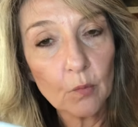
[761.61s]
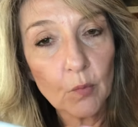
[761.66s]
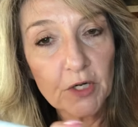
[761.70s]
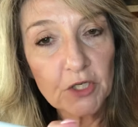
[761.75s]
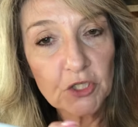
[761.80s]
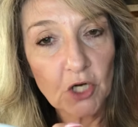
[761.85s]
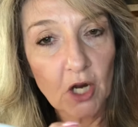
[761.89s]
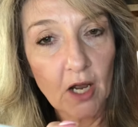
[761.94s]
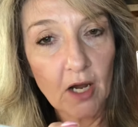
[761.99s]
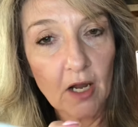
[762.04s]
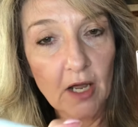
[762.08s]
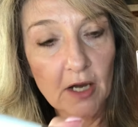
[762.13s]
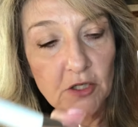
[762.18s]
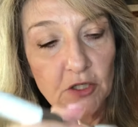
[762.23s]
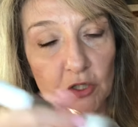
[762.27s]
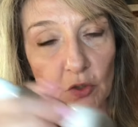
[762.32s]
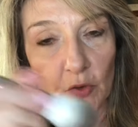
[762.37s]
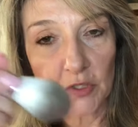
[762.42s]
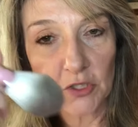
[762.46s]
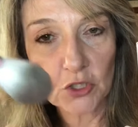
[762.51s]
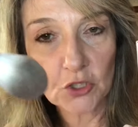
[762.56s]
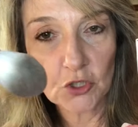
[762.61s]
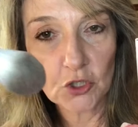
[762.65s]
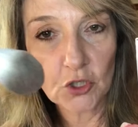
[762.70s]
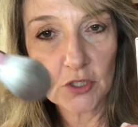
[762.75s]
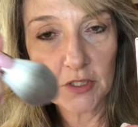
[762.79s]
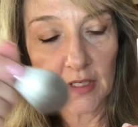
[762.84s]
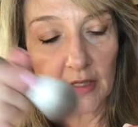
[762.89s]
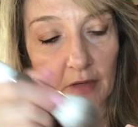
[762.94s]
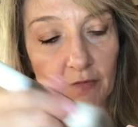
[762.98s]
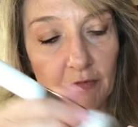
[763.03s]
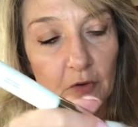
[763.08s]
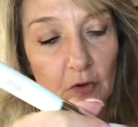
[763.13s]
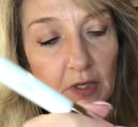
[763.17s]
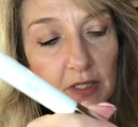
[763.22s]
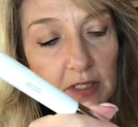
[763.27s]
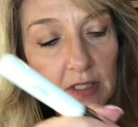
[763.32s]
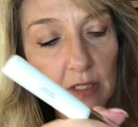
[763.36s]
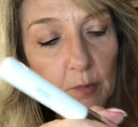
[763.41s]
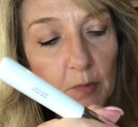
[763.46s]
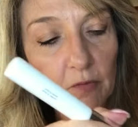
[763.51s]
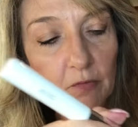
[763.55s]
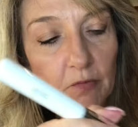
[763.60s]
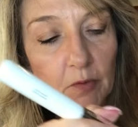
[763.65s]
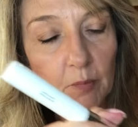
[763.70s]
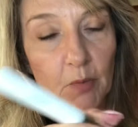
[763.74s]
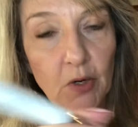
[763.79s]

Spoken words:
which I like to do, is just using the very tip of your